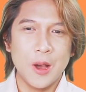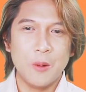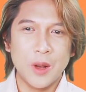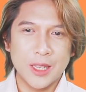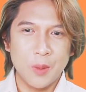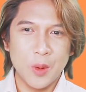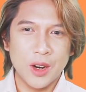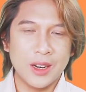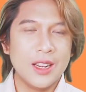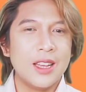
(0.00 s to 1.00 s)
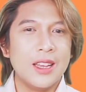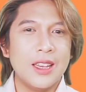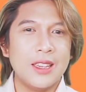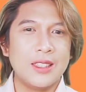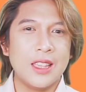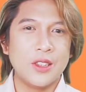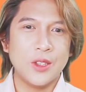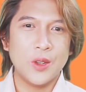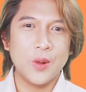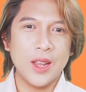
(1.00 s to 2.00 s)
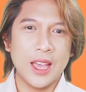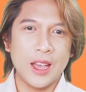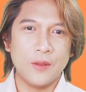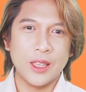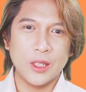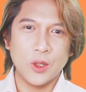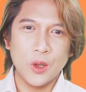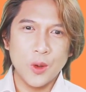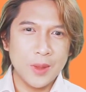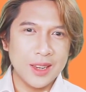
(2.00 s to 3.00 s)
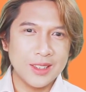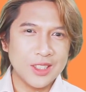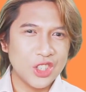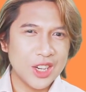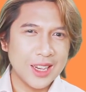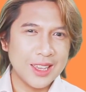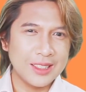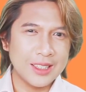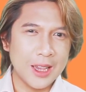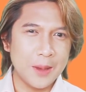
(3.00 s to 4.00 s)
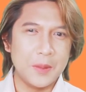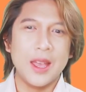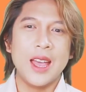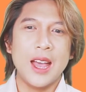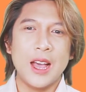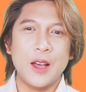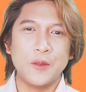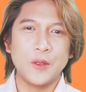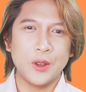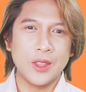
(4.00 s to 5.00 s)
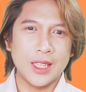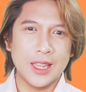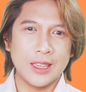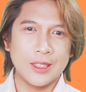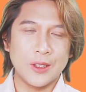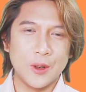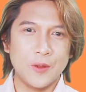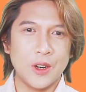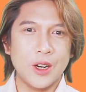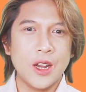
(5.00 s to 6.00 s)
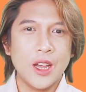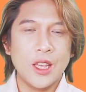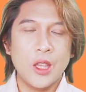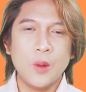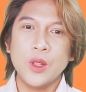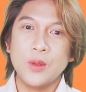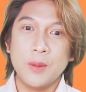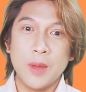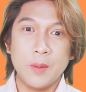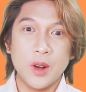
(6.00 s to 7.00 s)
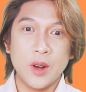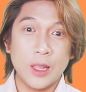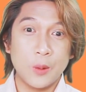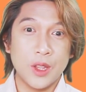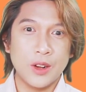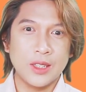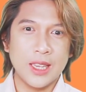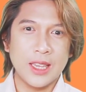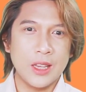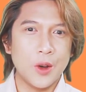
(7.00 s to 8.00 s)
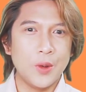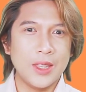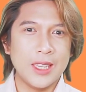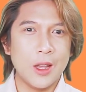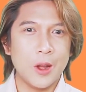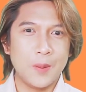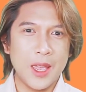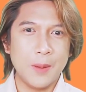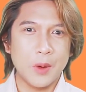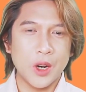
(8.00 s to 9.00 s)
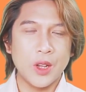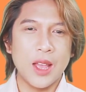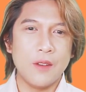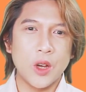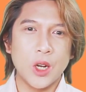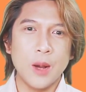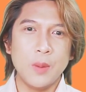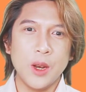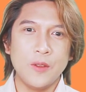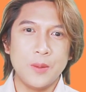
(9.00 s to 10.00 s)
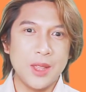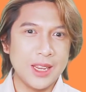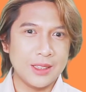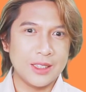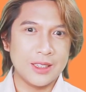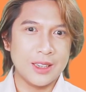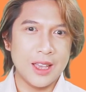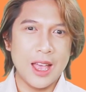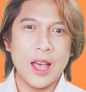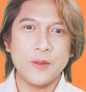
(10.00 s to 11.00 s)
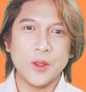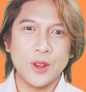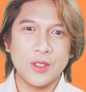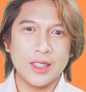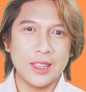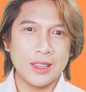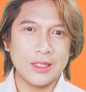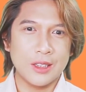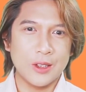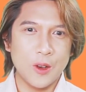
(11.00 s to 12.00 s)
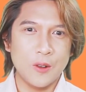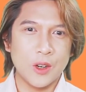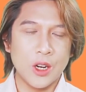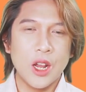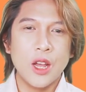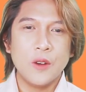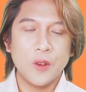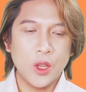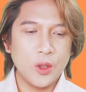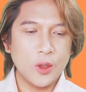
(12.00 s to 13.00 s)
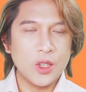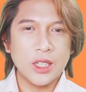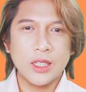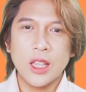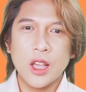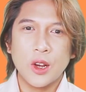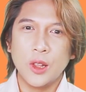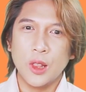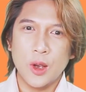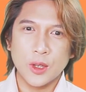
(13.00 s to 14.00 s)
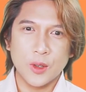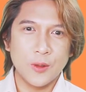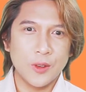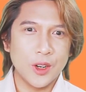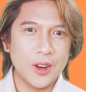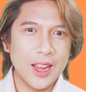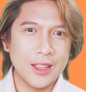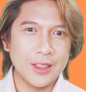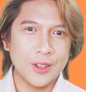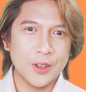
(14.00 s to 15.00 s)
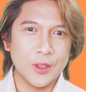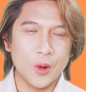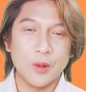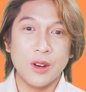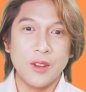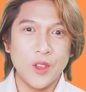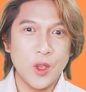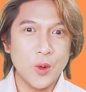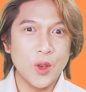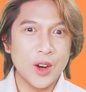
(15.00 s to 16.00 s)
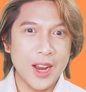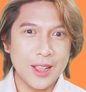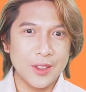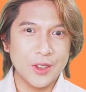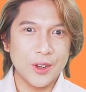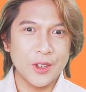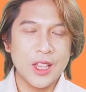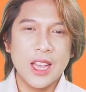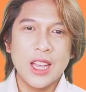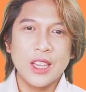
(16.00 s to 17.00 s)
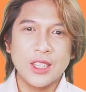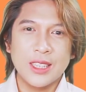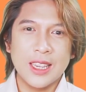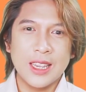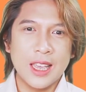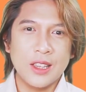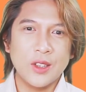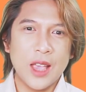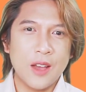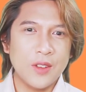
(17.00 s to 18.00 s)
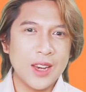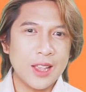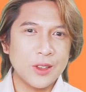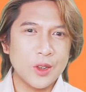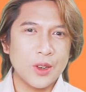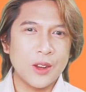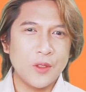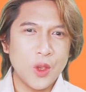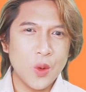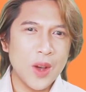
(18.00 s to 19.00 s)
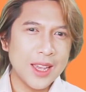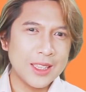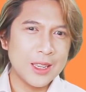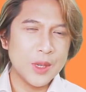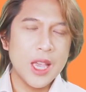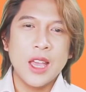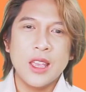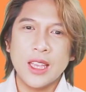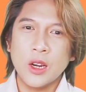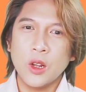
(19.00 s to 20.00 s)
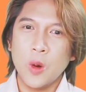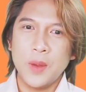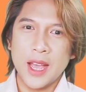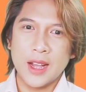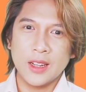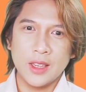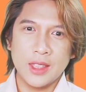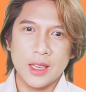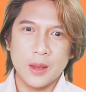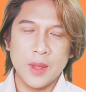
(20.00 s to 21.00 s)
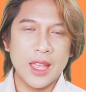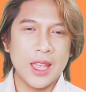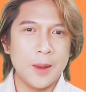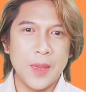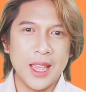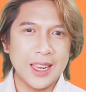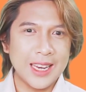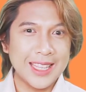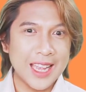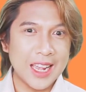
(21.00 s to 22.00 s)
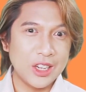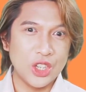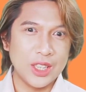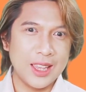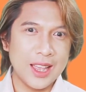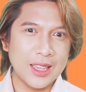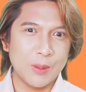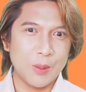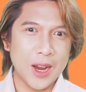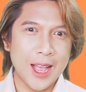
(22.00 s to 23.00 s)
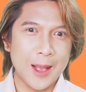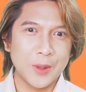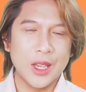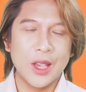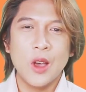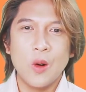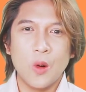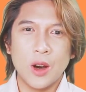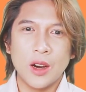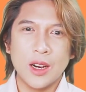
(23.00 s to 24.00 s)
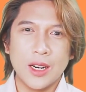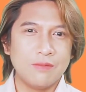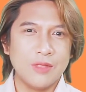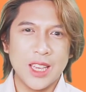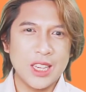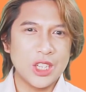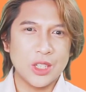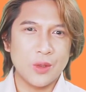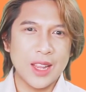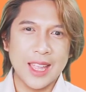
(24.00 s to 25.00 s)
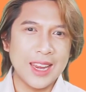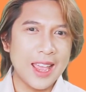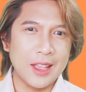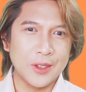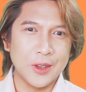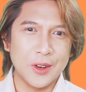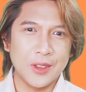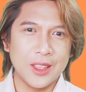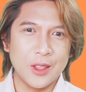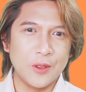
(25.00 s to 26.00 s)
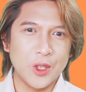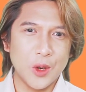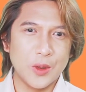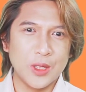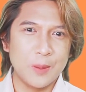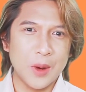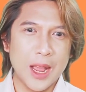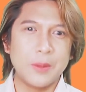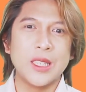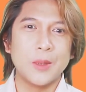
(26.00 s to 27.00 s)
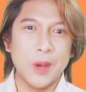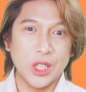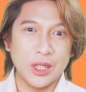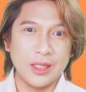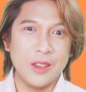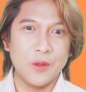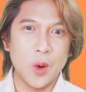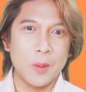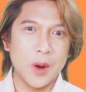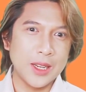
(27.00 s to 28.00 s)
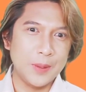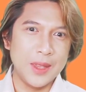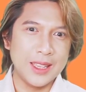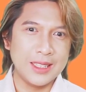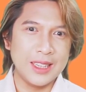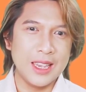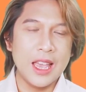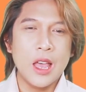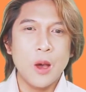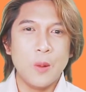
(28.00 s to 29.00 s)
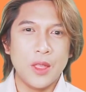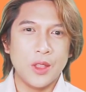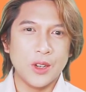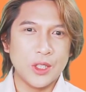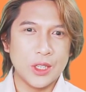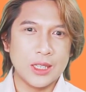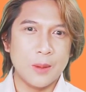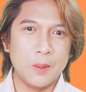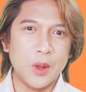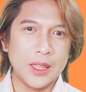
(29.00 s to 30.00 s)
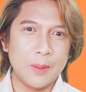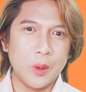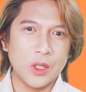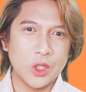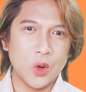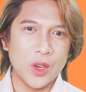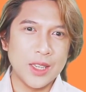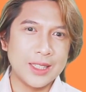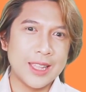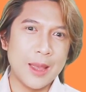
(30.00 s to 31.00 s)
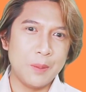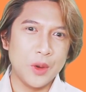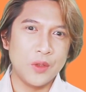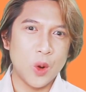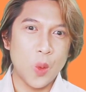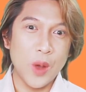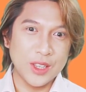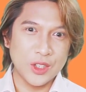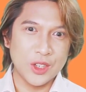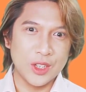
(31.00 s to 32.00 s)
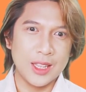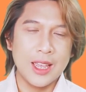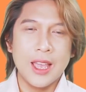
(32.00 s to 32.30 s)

What's more is that you don't have the 2 minutes checking time after the test is over. You would remember that when you're taking OET on paper, you have a couple of minutes after the test is over for you to just gloss over your answers or review your answers. Just in case you haven't answered a few items, you can go back to them and make an intelligent guess, perhaps. Or you can just write any answer that you've chosen, perhaps, especially for parts B and C when there's just a multiple choice type of question.